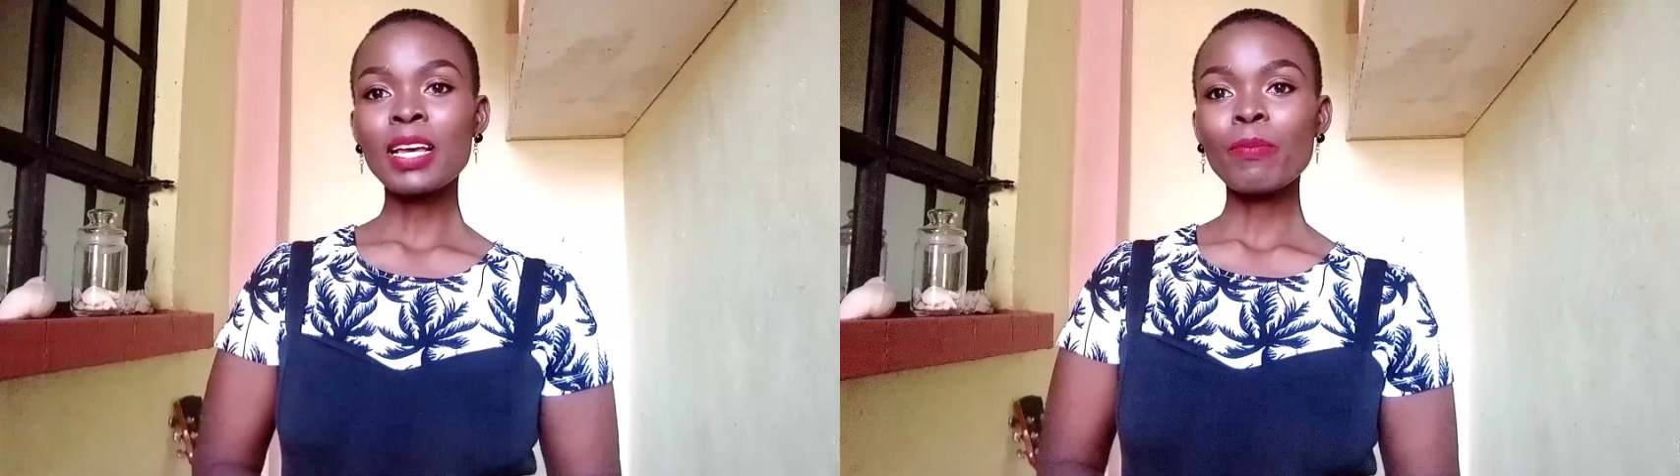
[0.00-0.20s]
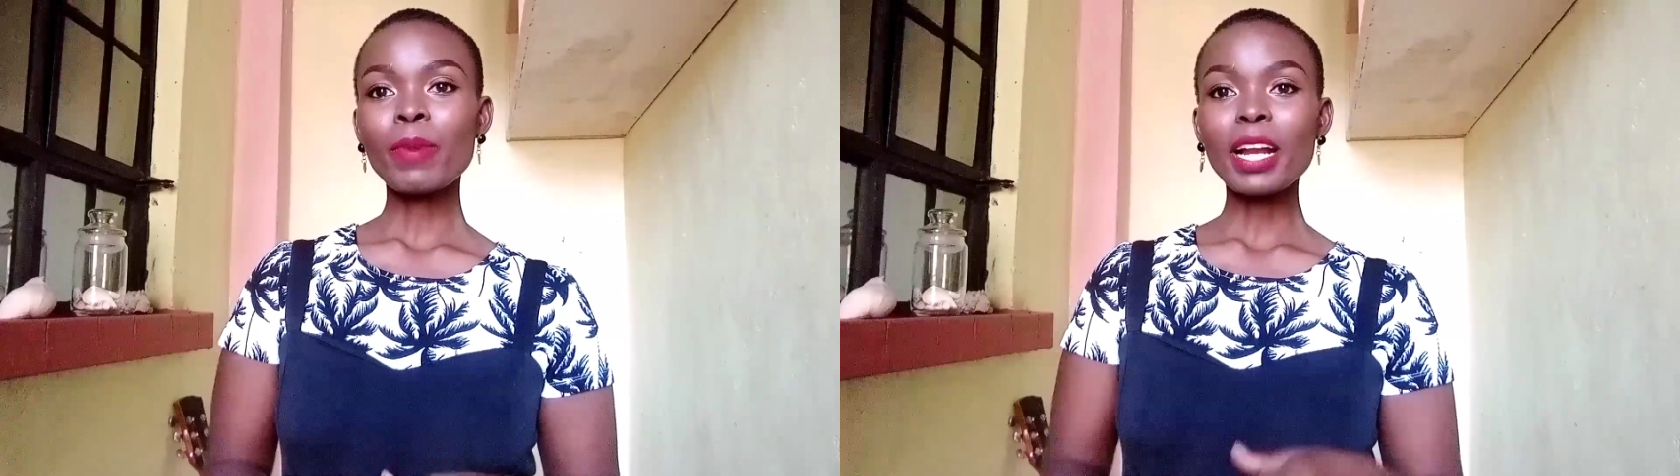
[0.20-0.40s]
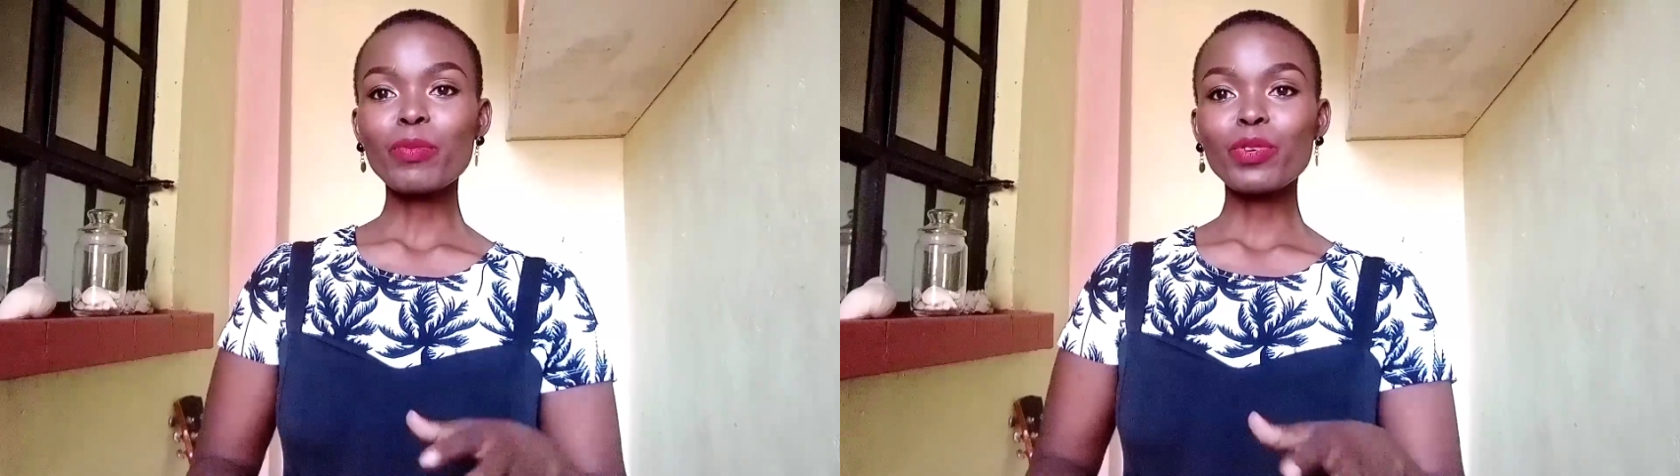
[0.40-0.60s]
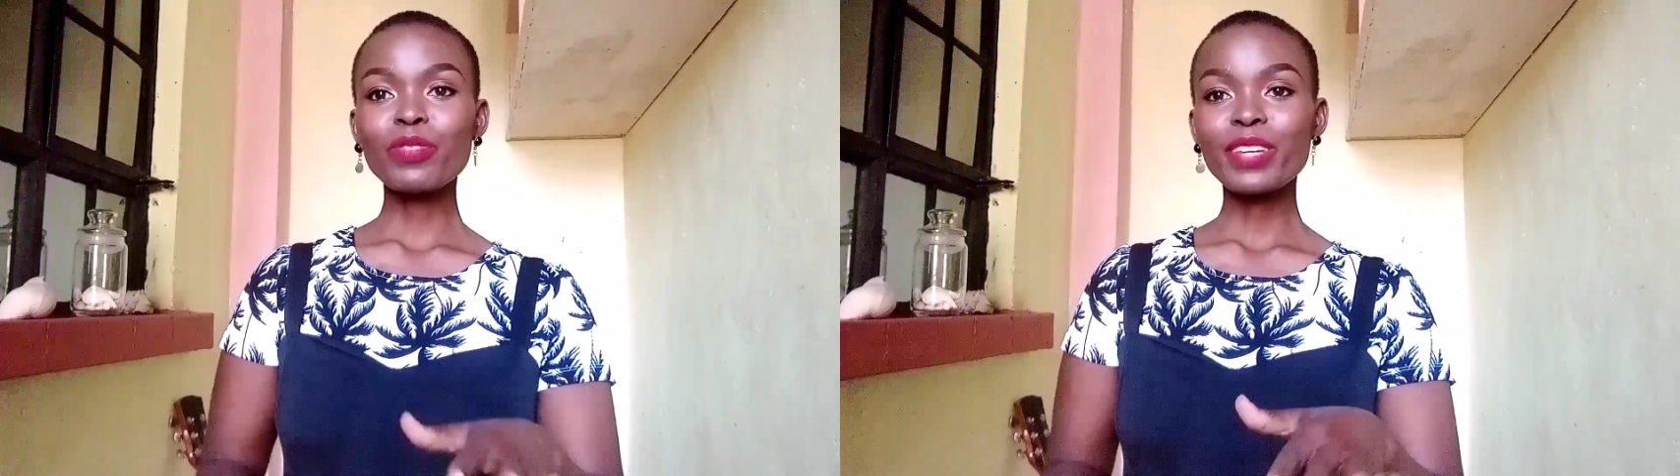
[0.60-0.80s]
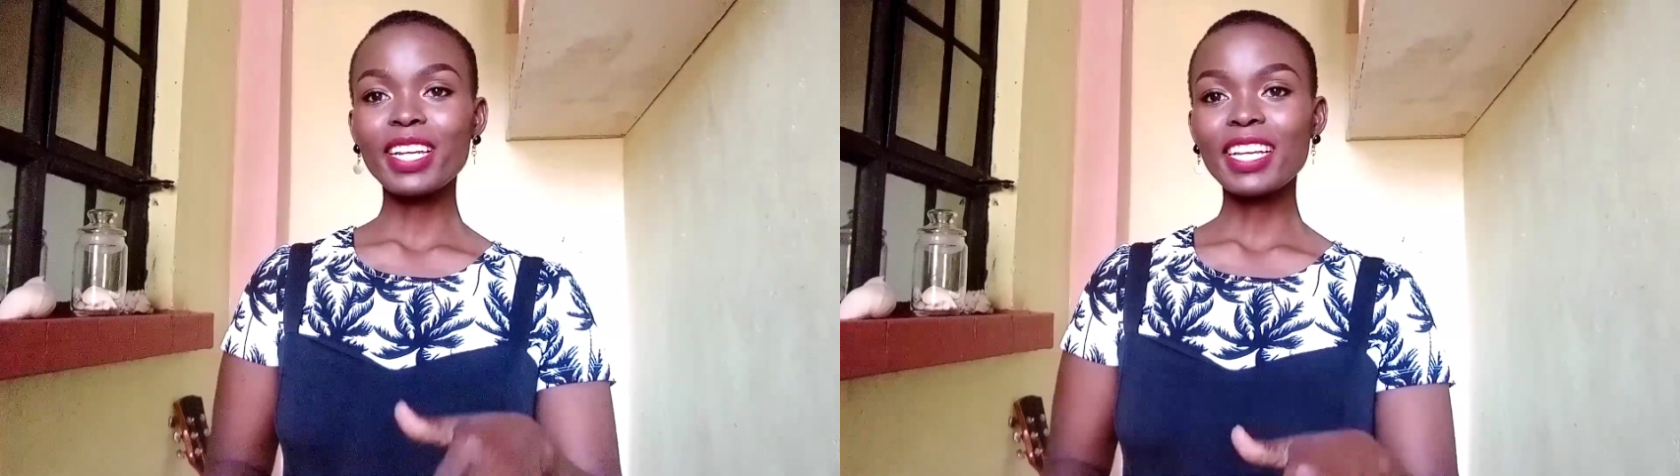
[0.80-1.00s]
but I'm not
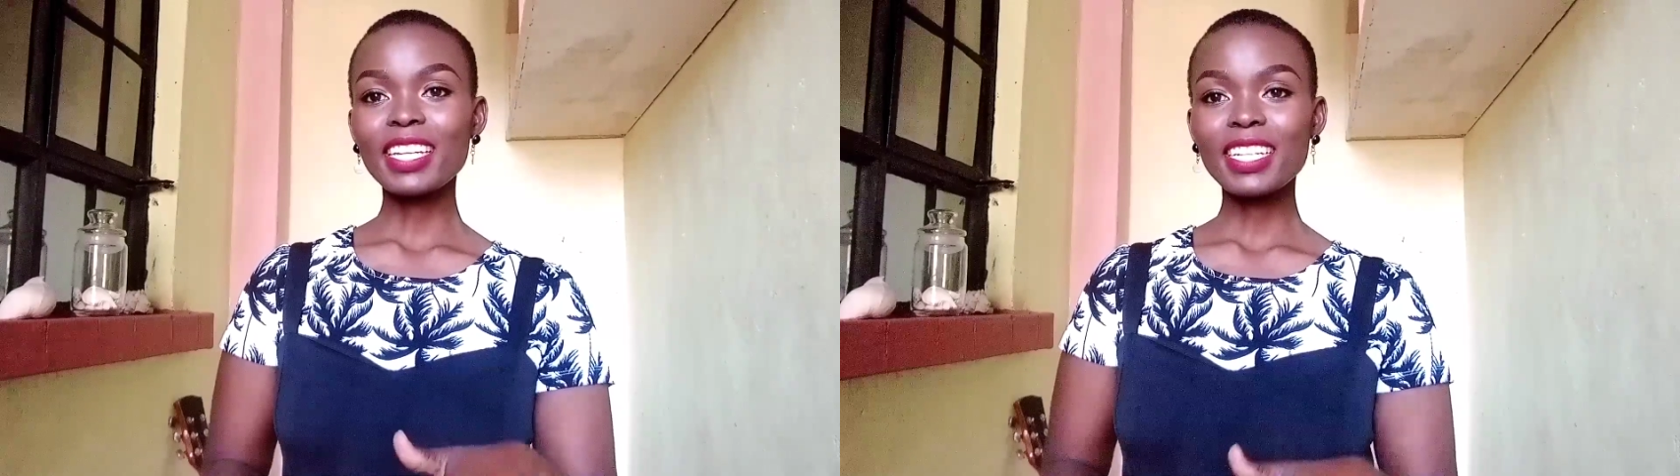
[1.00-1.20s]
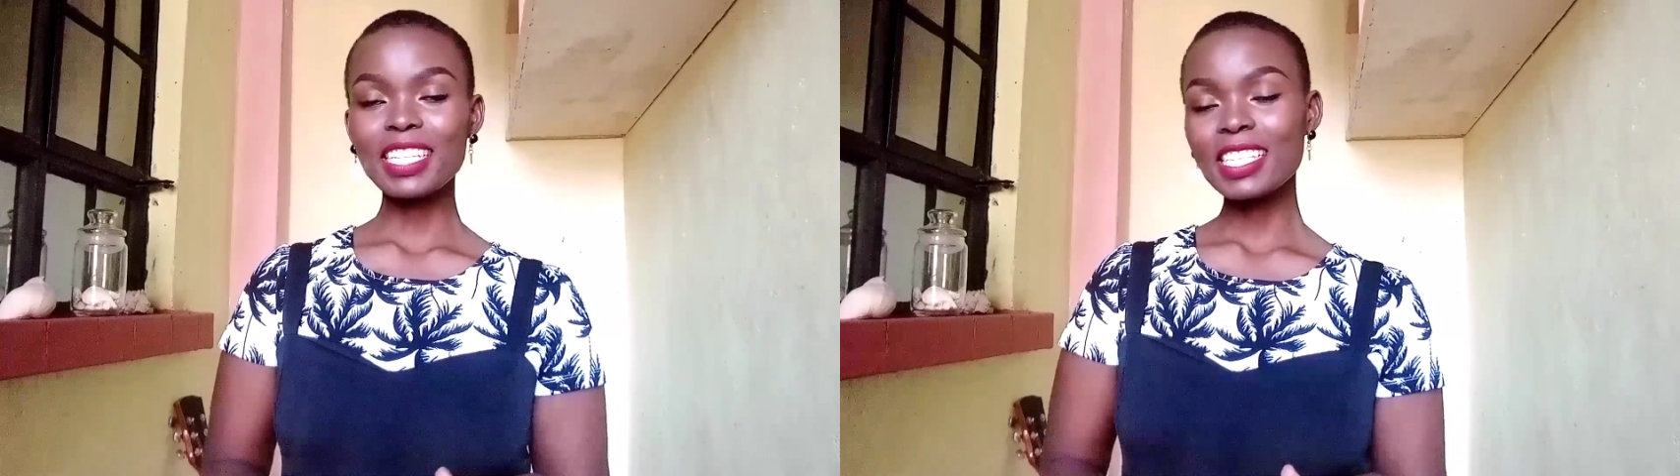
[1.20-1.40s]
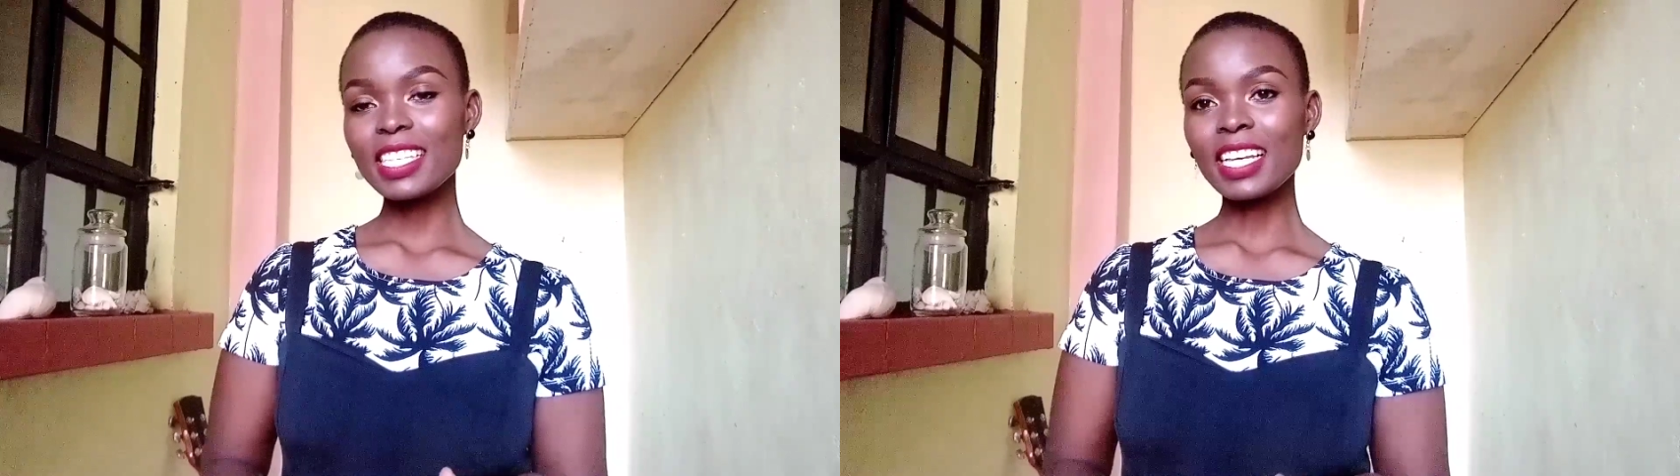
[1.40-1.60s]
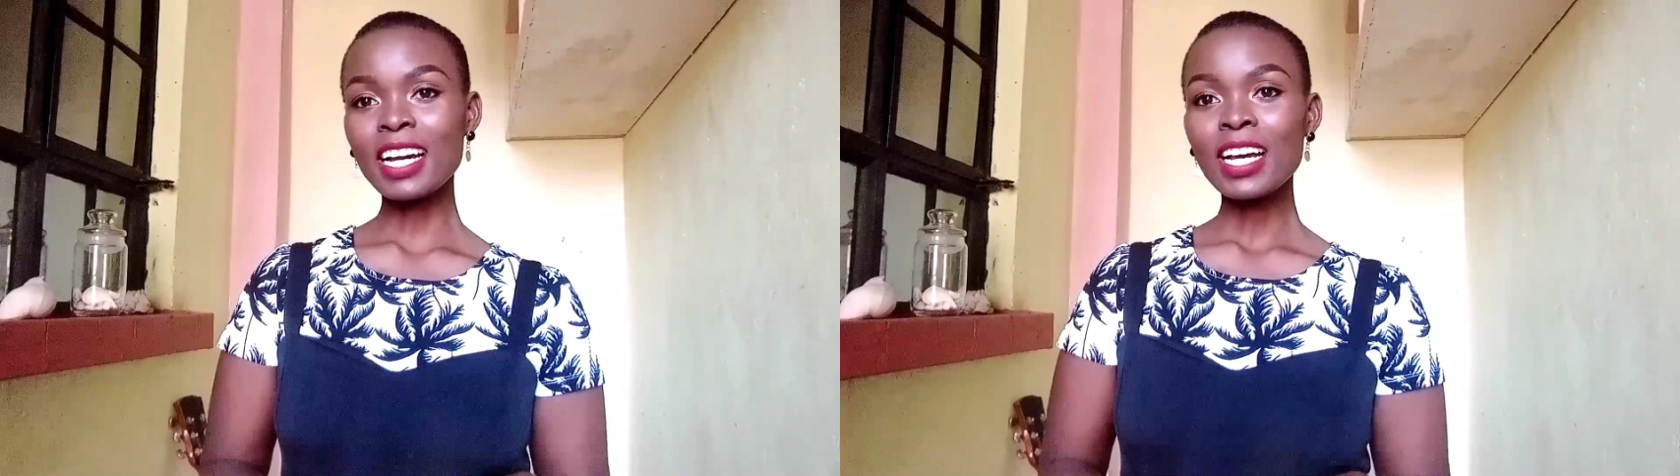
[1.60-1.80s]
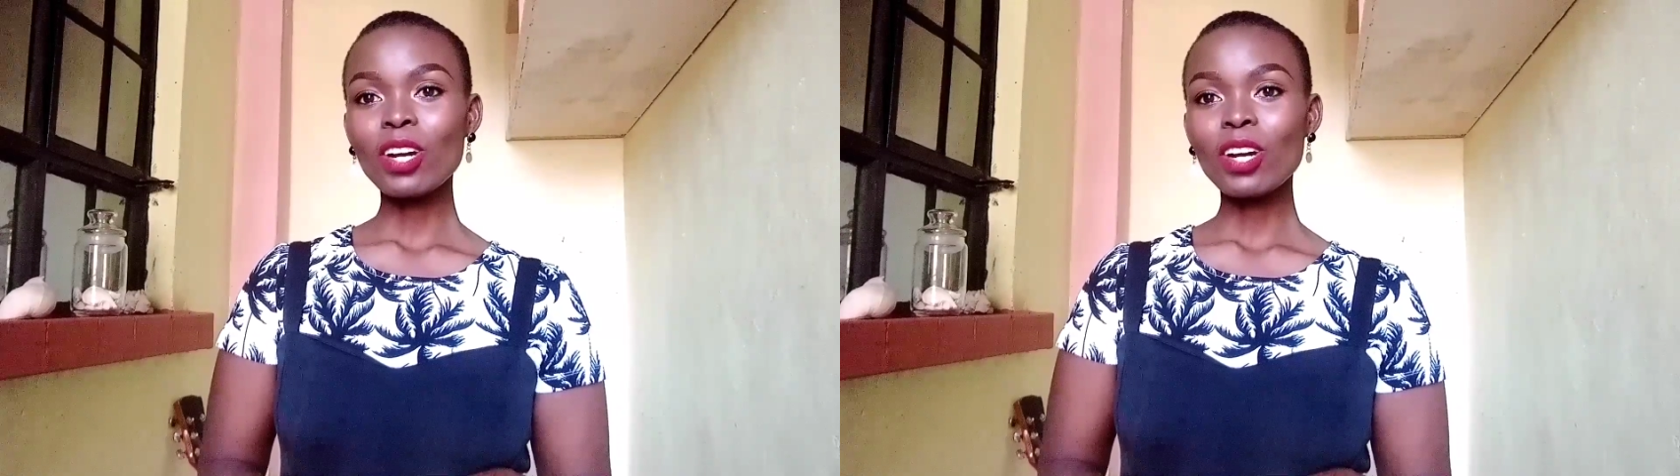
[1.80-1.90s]
feeling it this year?